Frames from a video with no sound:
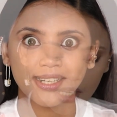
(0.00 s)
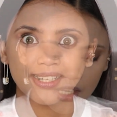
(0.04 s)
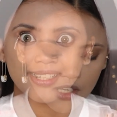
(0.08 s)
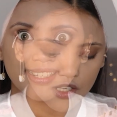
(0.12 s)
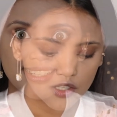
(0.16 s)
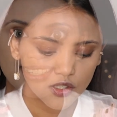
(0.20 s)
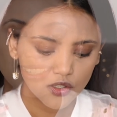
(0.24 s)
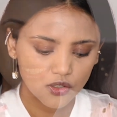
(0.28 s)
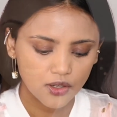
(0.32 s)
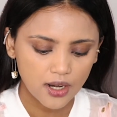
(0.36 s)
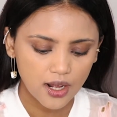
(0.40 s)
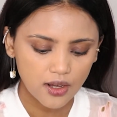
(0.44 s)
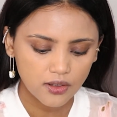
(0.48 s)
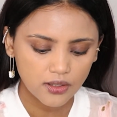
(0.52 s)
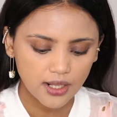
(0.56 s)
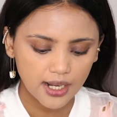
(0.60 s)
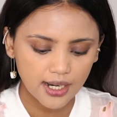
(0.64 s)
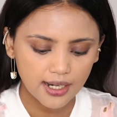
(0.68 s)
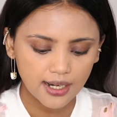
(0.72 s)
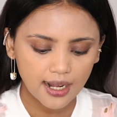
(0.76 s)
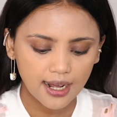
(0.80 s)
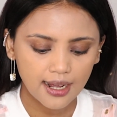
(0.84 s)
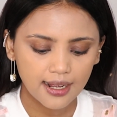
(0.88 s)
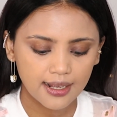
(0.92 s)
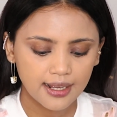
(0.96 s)
So now
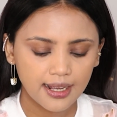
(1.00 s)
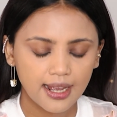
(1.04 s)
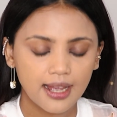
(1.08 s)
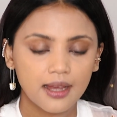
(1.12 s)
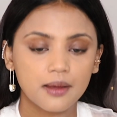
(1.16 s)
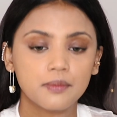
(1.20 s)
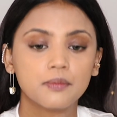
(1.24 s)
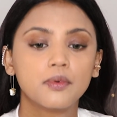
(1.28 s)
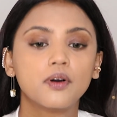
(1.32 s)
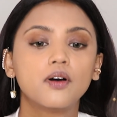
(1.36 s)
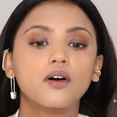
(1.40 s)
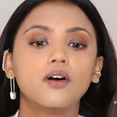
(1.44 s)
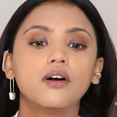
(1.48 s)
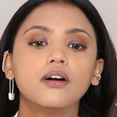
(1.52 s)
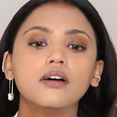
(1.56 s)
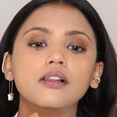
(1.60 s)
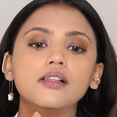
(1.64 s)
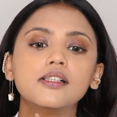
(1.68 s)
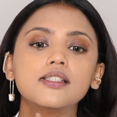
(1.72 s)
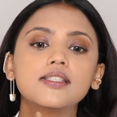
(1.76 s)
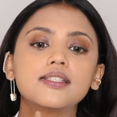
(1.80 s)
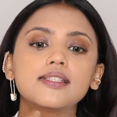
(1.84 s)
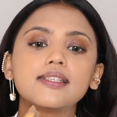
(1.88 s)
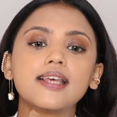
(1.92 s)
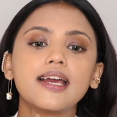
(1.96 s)
that I am all
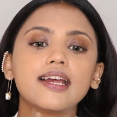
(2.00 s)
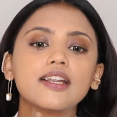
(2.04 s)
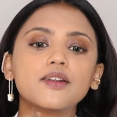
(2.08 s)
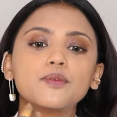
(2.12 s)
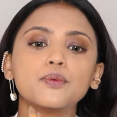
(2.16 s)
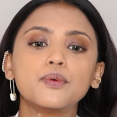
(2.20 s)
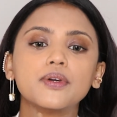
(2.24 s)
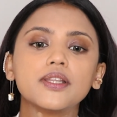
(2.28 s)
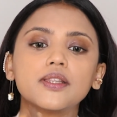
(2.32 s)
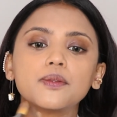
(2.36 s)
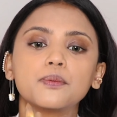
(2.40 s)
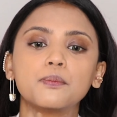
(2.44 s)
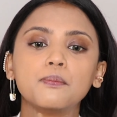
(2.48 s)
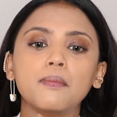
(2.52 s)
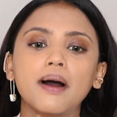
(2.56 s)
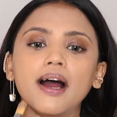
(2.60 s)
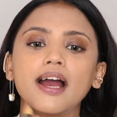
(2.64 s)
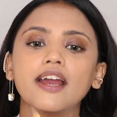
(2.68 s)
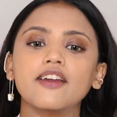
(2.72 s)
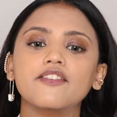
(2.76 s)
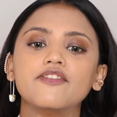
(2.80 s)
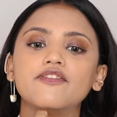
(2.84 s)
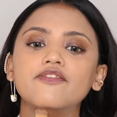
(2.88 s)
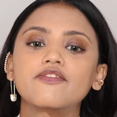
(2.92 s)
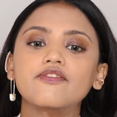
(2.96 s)
set with
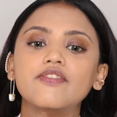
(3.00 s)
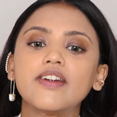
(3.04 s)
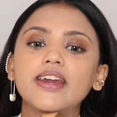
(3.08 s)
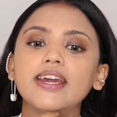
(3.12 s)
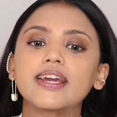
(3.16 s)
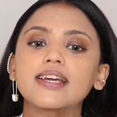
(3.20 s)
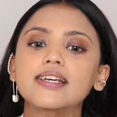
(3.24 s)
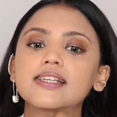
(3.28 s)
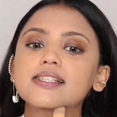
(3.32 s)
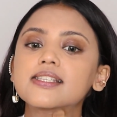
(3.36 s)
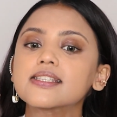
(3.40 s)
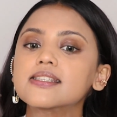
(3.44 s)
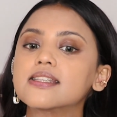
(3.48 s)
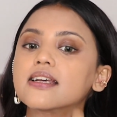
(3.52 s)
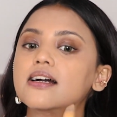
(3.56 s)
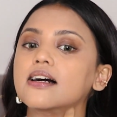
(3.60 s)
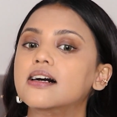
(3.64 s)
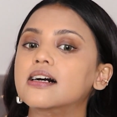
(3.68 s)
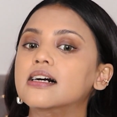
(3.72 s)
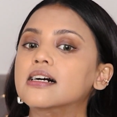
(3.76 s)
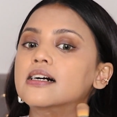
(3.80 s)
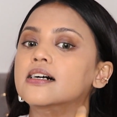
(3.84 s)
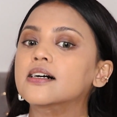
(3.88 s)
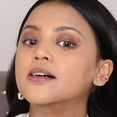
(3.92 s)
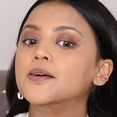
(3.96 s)
my face,
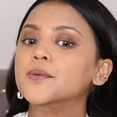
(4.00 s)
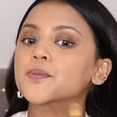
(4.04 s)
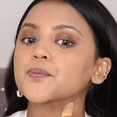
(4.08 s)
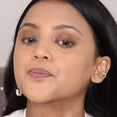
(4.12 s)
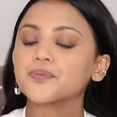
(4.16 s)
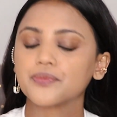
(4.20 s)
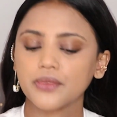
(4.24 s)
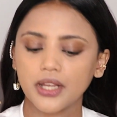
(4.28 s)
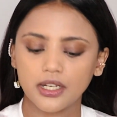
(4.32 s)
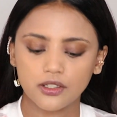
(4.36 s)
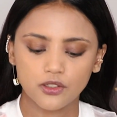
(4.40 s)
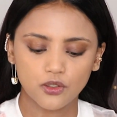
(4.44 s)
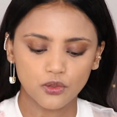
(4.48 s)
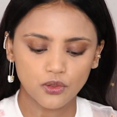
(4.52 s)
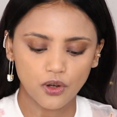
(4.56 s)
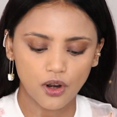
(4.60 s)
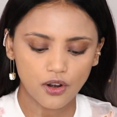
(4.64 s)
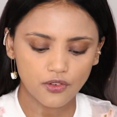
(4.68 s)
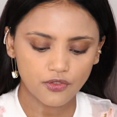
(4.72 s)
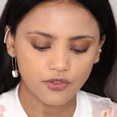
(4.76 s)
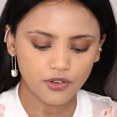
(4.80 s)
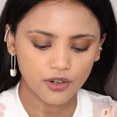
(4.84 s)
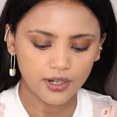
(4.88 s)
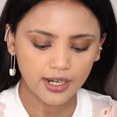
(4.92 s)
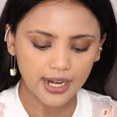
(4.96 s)
do
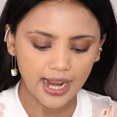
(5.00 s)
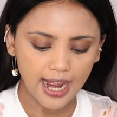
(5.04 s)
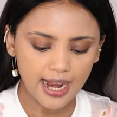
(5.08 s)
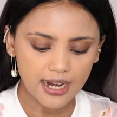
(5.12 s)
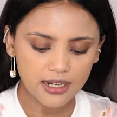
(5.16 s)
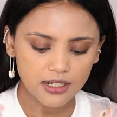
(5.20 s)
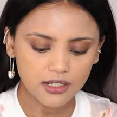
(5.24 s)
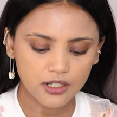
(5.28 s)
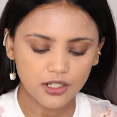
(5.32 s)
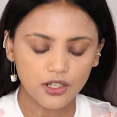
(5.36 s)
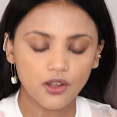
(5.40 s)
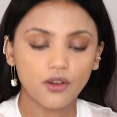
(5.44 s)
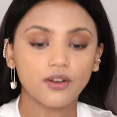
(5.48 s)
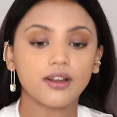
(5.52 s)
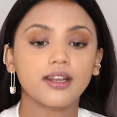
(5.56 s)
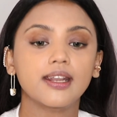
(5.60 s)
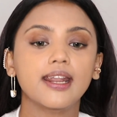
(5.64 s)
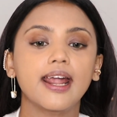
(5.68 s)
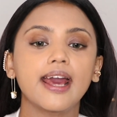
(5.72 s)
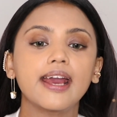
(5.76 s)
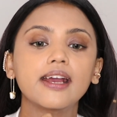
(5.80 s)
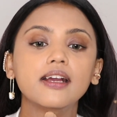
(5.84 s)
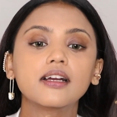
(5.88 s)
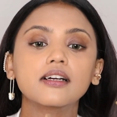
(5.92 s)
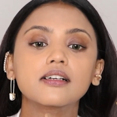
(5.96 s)
not forget your
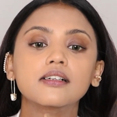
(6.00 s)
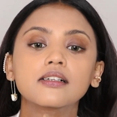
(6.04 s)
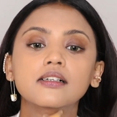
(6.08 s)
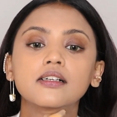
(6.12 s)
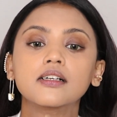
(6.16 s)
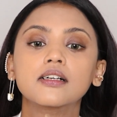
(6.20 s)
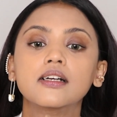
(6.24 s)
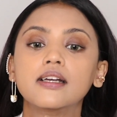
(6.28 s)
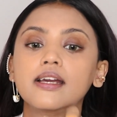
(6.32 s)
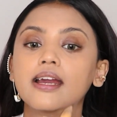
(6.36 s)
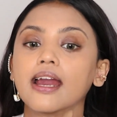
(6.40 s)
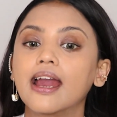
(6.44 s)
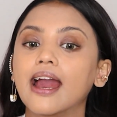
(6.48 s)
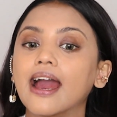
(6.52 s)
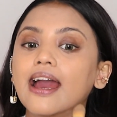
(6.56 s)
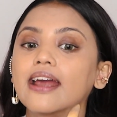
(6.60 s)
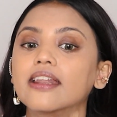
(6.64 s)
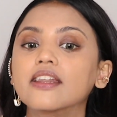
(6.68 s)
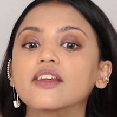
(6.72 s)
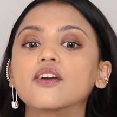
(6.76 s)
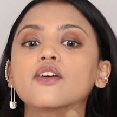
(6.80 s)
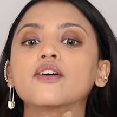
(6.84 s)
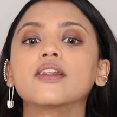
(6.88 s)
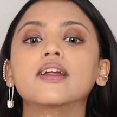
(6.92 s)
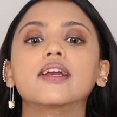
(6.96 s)
neck and
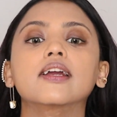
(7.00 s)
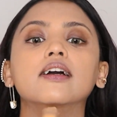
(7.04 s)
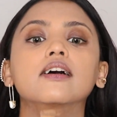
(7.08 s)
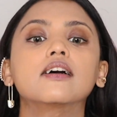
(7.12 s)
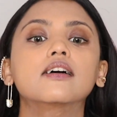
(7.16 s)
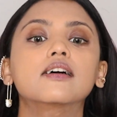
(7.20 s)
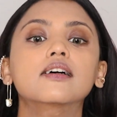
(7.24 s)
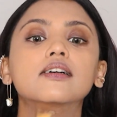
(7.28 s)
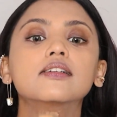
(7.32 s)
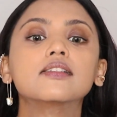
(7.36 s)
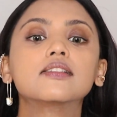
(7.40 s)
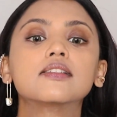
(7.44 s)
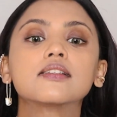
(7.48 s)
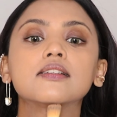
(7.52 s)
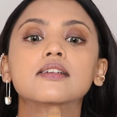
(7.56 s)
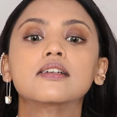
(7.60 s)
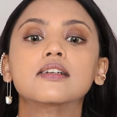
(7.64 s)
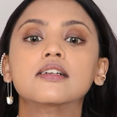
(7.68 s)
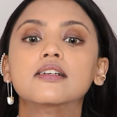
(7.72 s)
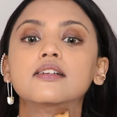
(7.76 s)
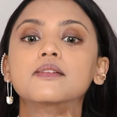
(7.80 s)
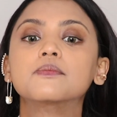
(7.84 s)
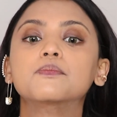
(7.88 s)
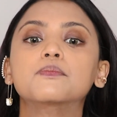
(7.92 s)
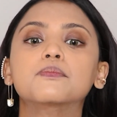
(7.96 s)
your ears,
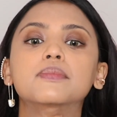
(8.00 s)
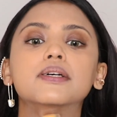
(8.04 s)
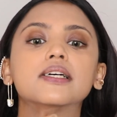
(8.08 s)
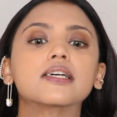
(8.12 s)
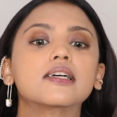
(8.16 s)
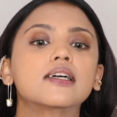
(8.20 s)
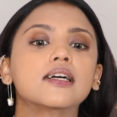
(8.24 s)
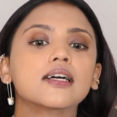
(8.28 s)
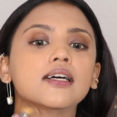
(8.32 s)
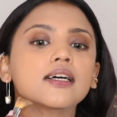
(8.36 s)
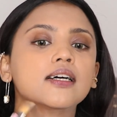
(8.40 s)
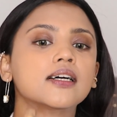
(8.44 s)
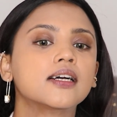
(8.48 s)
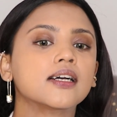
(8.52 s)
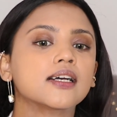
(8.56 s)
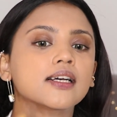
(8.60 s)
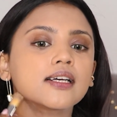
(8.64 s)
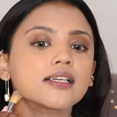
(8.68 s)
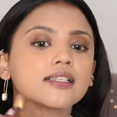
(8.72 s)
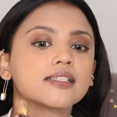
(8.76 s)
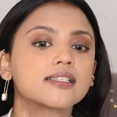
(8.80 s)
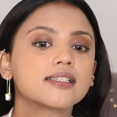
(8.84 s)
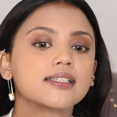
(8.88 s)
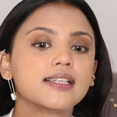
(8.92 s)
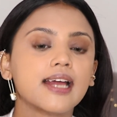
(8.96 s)

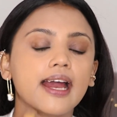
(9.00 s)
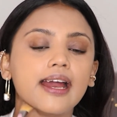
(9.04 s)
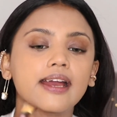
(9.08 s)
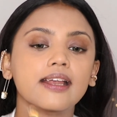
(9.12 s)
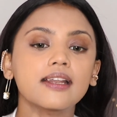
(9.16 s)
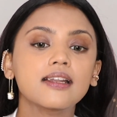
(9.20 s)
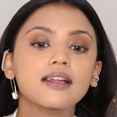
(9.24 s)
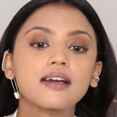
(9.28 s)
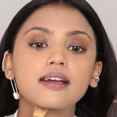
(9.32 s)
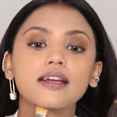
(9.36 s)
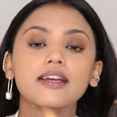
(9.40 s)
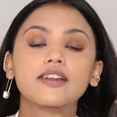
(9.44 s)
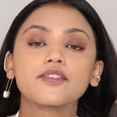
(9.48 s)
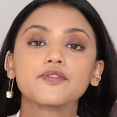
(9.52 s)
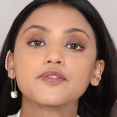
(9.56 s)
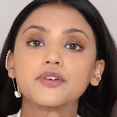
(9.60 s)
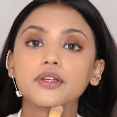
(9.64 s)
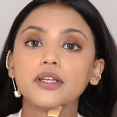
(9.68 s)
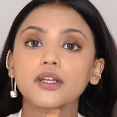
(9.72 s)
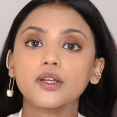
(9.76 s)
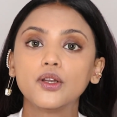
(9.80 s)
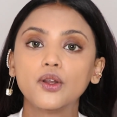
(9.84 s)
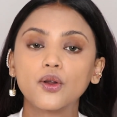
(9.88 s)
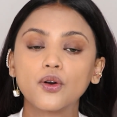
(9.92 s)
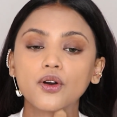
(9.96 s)
because then it
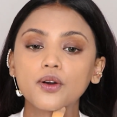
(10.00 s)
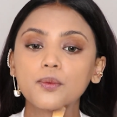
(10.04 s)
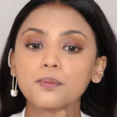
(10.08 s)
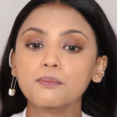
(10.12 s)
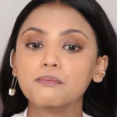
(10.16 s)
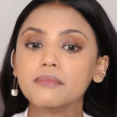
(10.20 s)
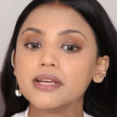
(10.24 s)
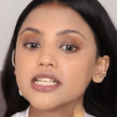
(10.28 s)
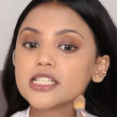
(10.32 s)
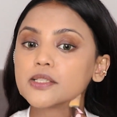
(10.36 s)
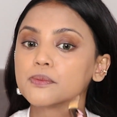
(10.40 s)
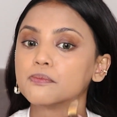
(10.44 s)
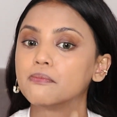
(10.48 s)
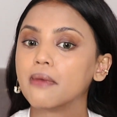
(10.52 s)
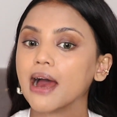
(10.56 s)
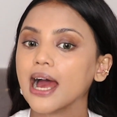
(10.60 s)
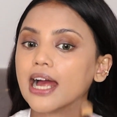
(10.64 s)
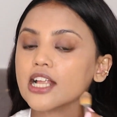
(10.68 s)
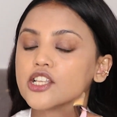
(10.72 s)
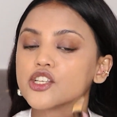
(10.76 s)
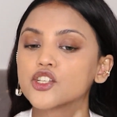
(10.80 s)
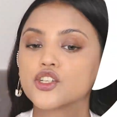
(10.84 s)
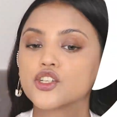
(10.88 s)
will look mismatched.